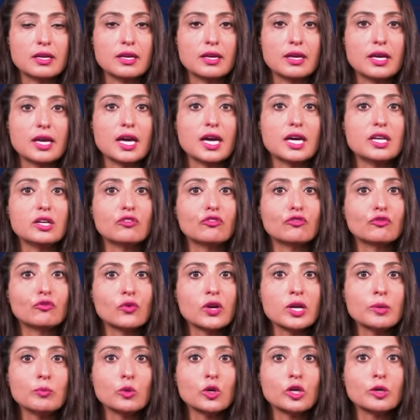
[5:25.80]
and a
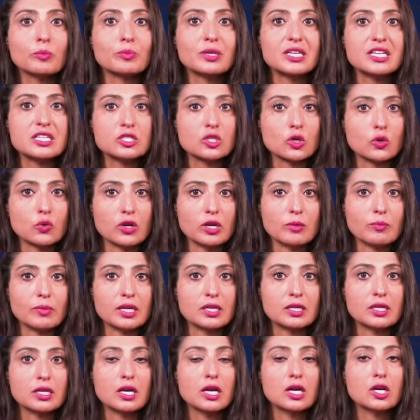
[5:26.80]
framework peace agreement
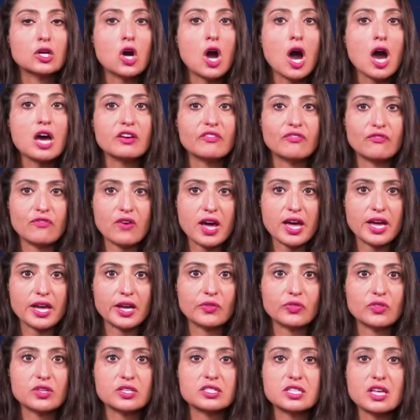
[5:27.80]
codifying
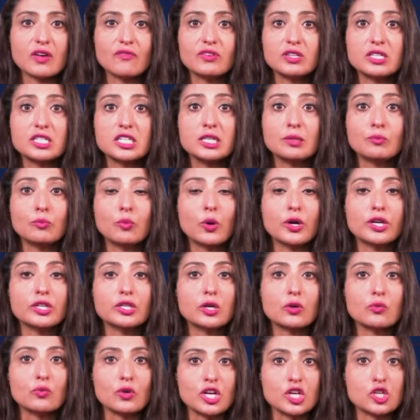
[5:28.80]
the 17-point
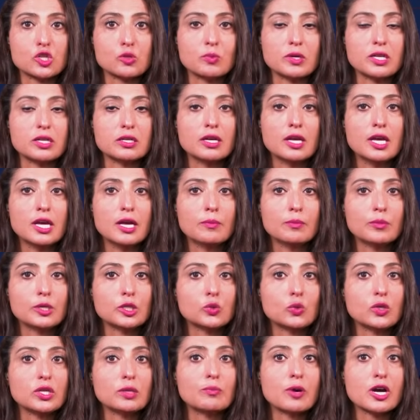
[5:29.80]
arrangement
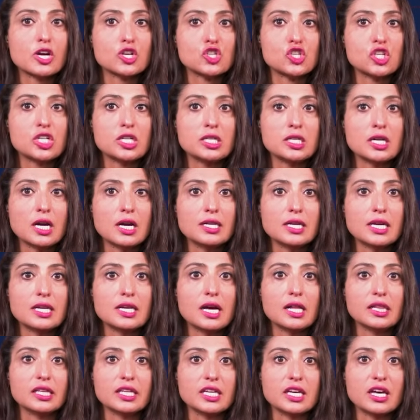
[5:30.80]
between Pashinyan and
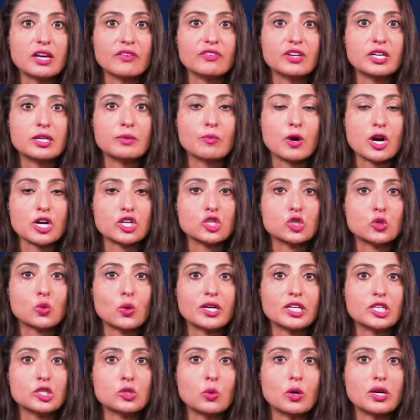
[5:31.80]
Aliyev in March
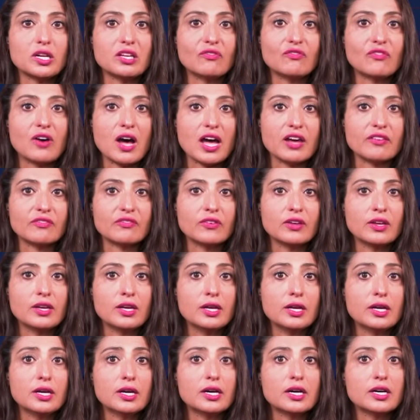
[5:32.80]
2025,
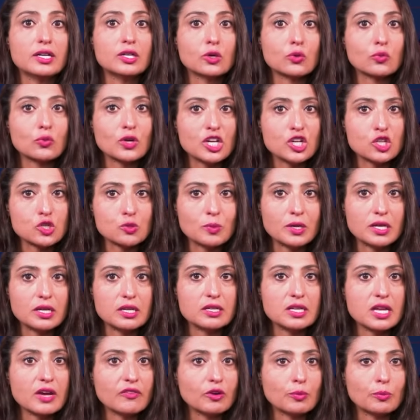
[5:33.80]
an arrangement
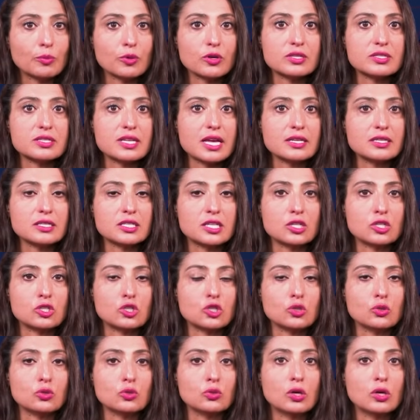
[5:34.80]
never presented to,